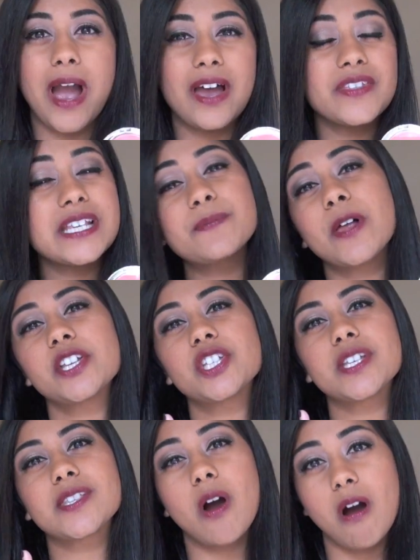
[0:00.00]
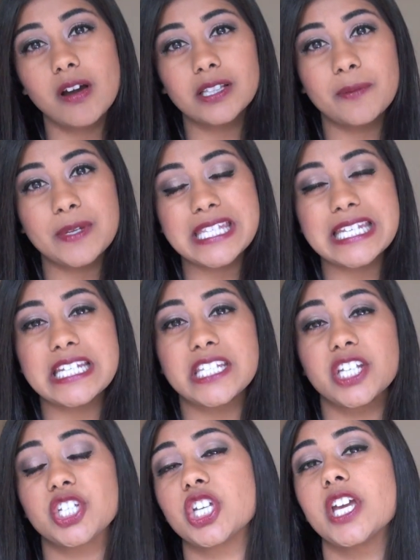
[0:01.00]
While these blushes are limited
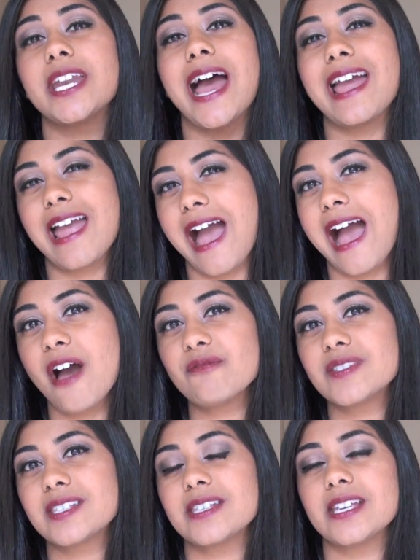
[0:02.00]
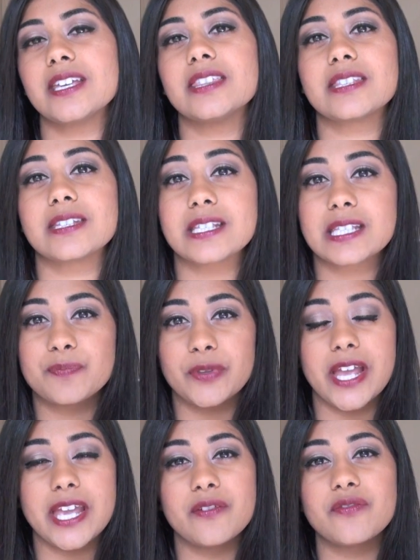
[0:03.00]
edition, I have seen the
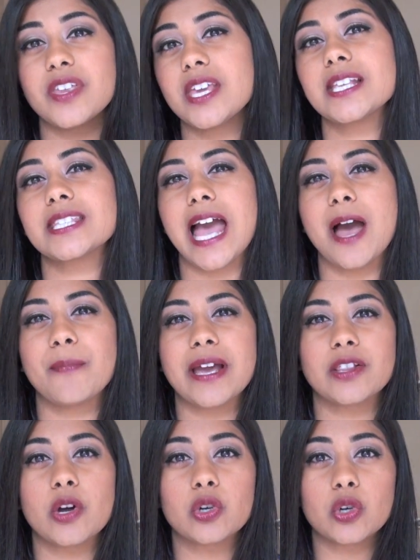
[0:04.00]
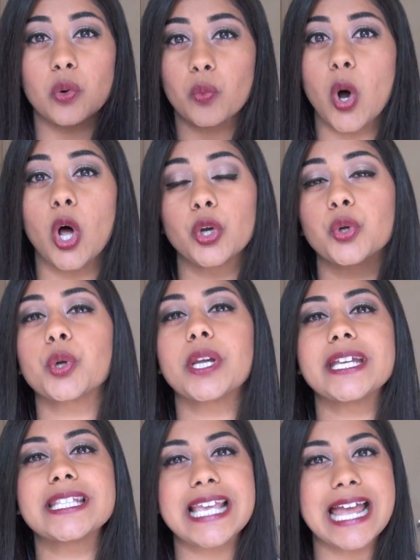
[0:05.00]
display of these at my local
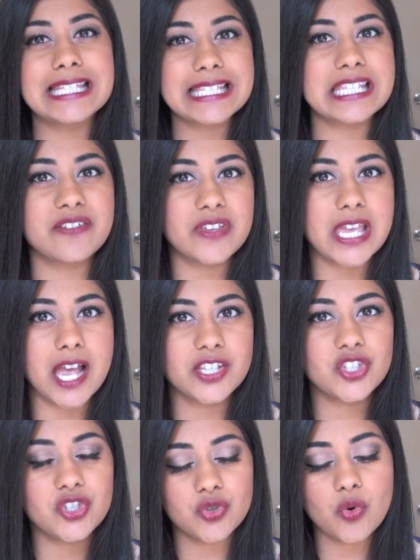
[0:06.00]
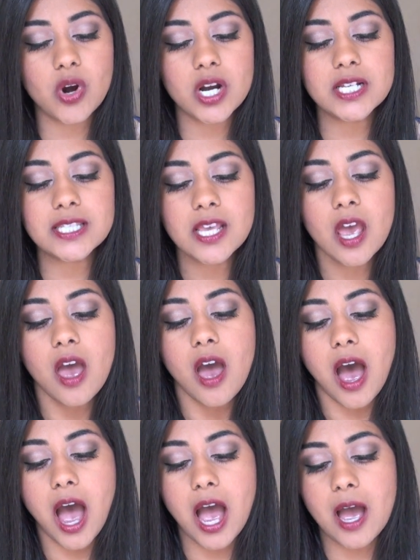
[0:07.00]
Walgreens and CVS stores.
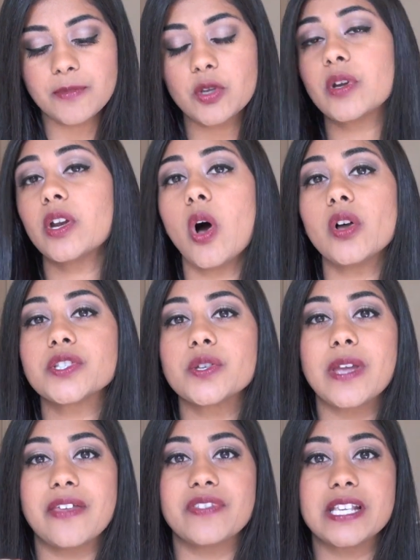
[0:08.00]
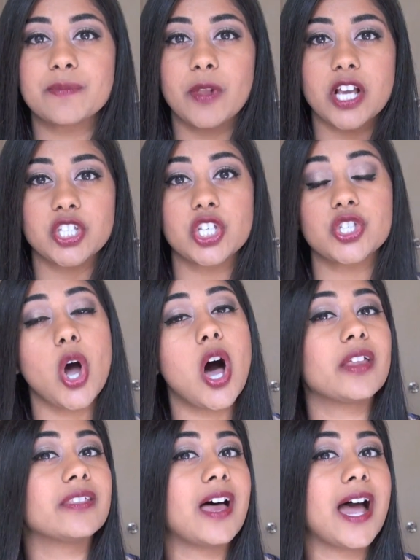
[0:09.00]
Um, you can also get these blushes
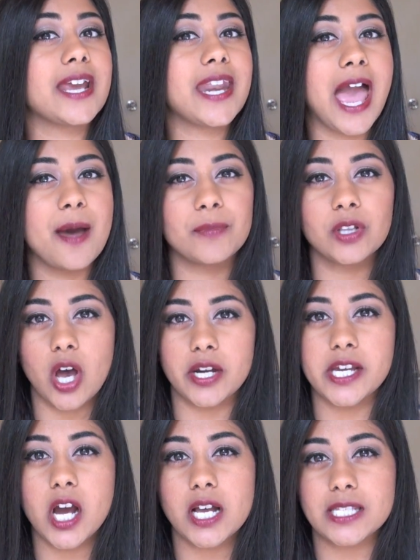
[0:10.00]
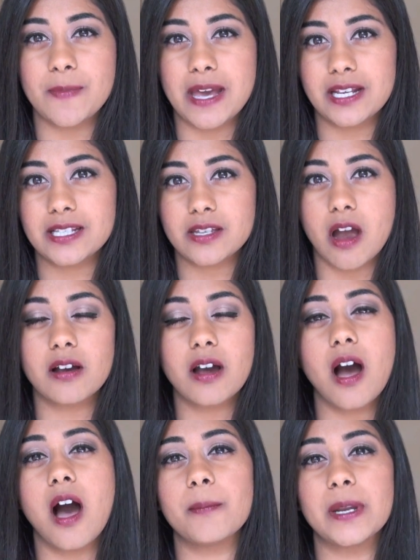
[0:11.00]
online at
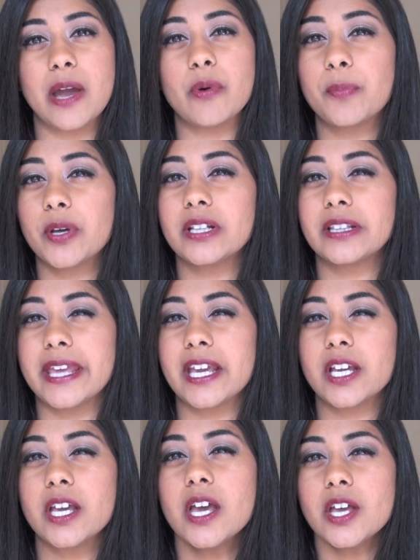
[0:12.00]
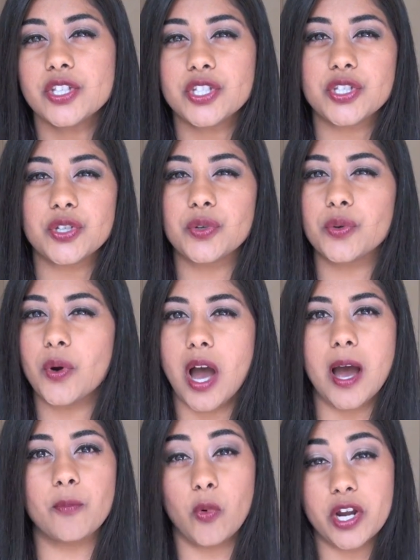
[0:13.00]
milaniCosmetics.com and I will put a link to
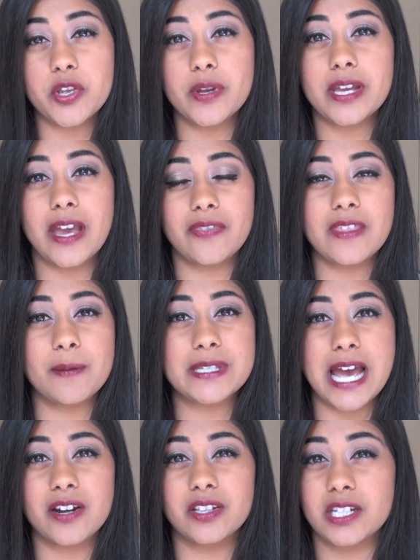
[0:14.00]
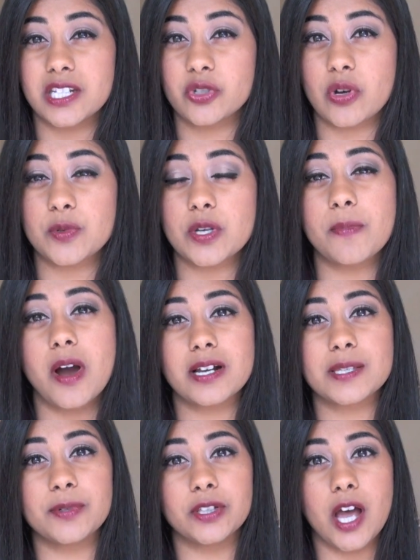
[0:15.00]
um, where you can get them down in the description
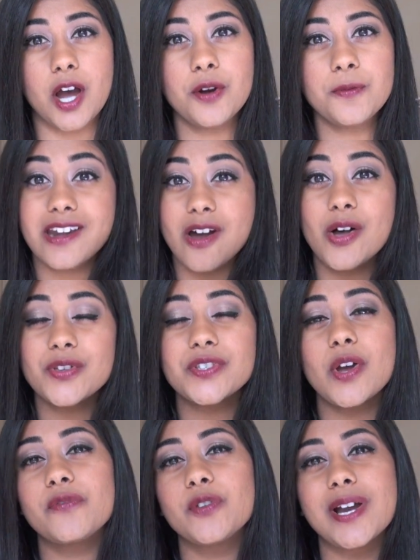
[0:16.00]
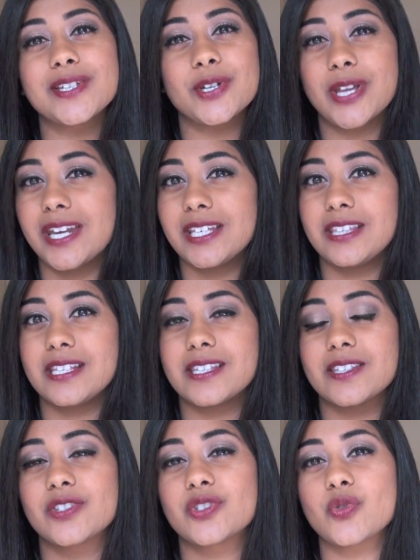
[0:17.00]
box below. And also if you guys are getting these
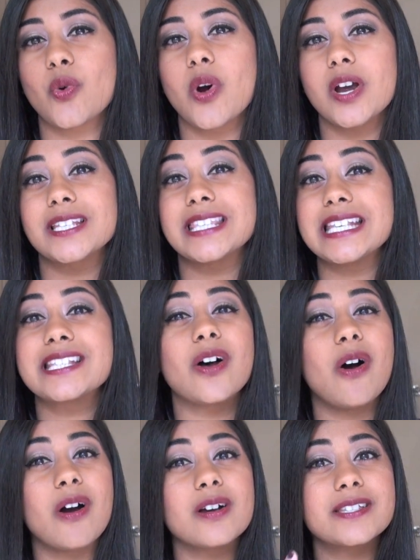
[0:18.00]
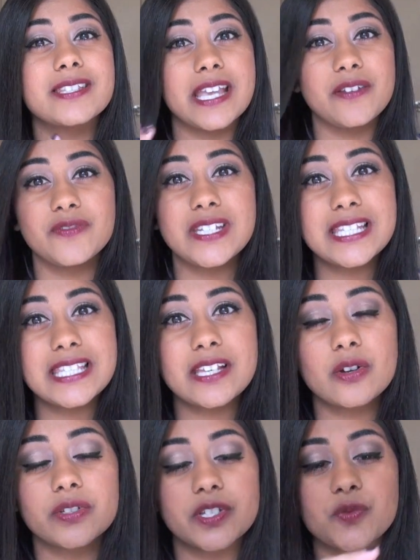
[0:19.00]
in stores, these are safety
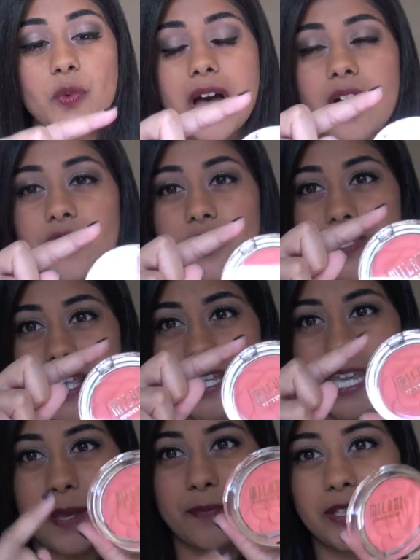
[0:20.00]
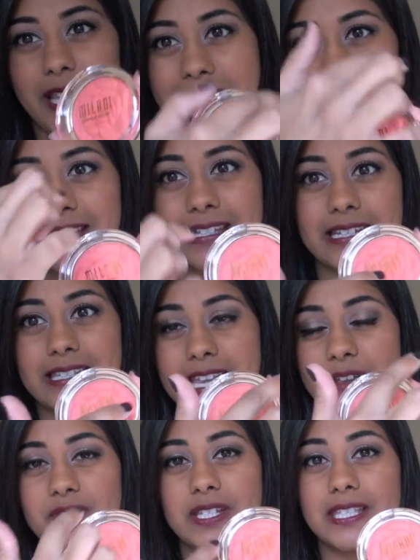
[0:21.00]
sealed as well. There's like a plastic
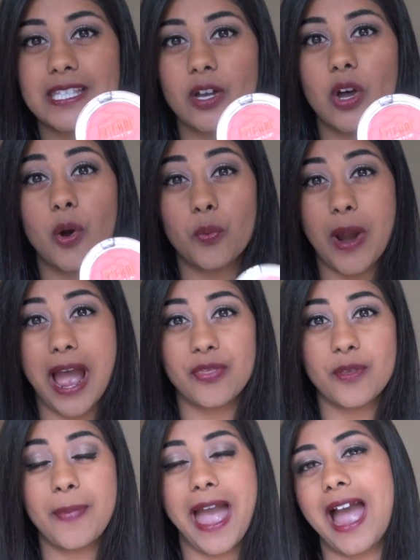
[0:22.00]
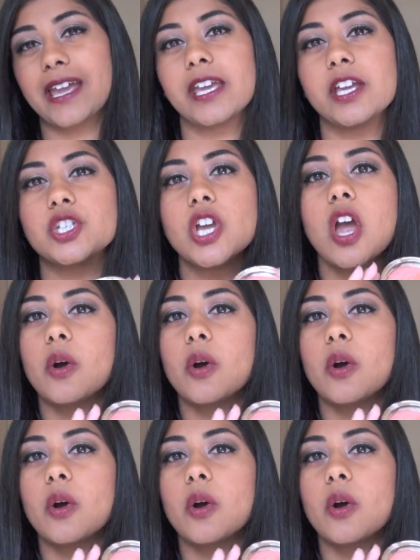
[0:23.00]
safety seal around the package,